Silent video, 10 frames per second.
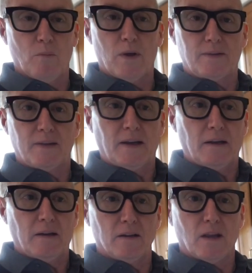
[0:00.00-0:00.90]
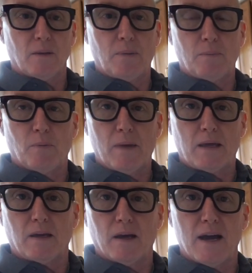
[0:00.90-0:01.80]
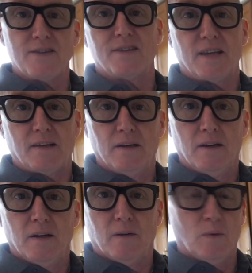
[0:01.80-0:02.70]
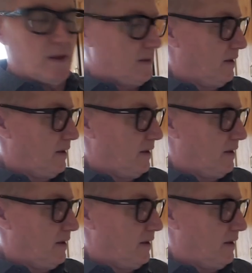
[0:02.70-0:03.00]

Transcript: what uh, a lot of people make uh, iced tea with